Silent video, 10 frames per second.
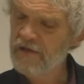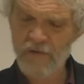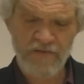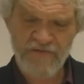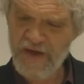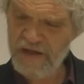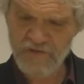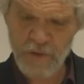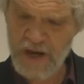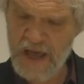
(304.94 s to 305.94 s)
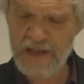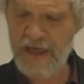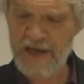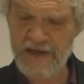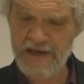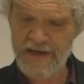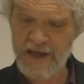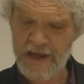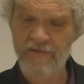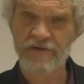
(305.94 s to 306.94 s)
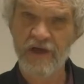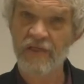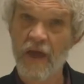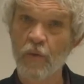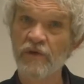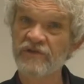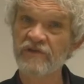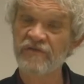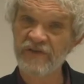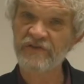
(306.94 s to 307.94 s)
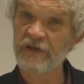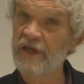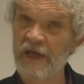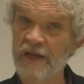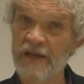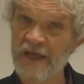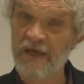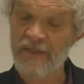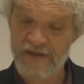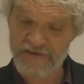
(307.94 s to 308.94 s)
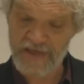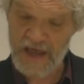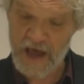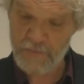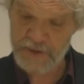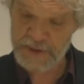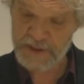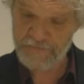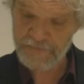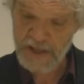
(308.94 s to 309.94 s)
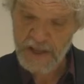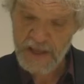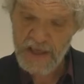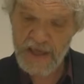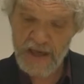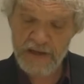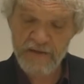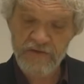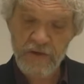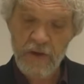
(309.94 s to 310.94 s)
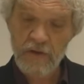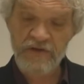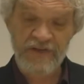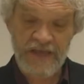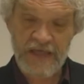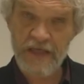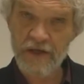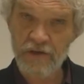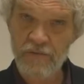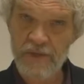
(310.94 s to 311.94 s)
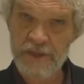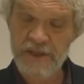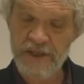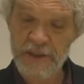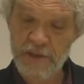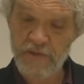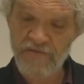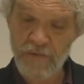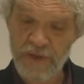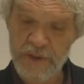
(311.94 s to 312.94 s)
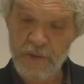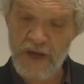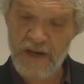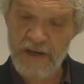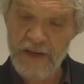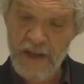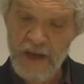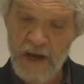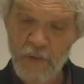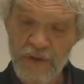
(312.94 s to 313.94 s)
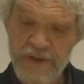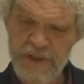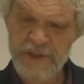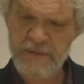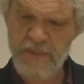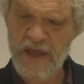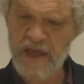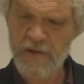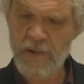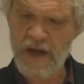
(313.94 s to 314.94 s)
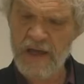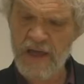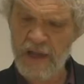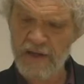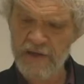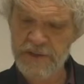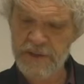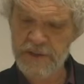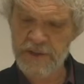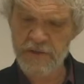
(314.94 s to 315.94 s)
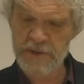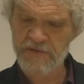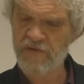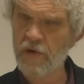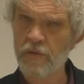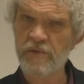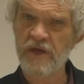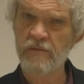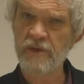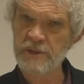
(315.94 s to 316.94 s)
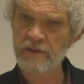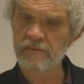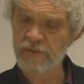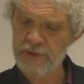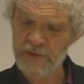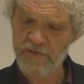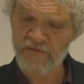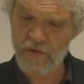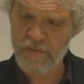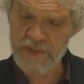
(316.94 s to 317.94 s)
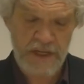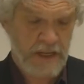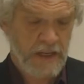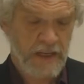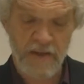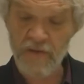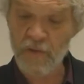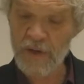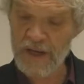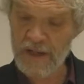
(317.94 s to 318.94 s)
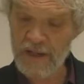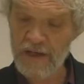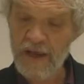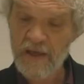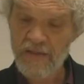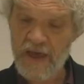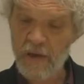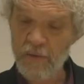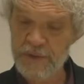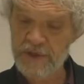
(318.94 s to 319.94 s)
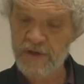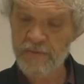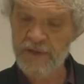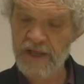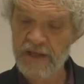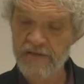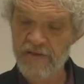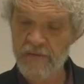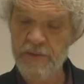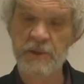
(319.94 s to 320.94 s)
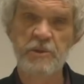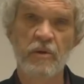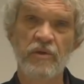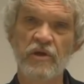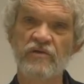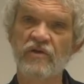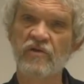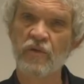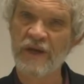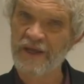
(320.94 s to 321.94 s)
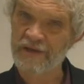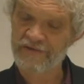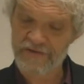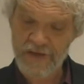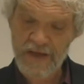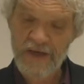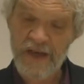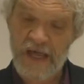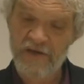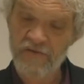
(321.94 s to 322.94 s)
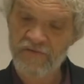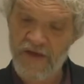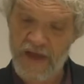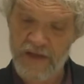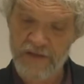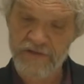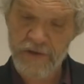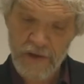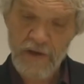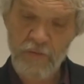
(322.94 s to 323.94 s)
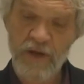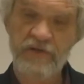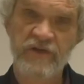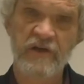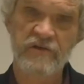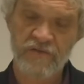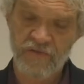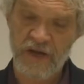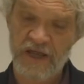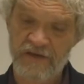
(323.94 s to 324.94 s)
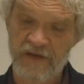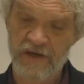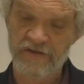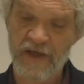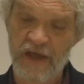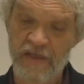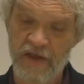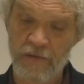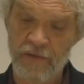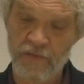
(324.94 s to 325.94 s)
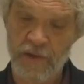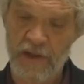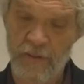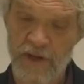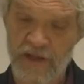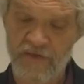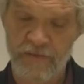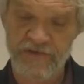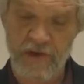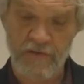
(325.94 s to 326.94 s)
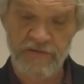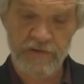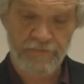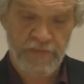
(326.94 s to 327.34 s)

No, the fans were not lacking in naivete. They were sophisticated. Again, that's the opposite. And D could mislead you if you misread it. We're dismayed by Ellington's use of European musical forms. In the reading, that was a complaint that was attributed to critics, not to fans. Your best answer for 19 is A. The other three eliminate themselves.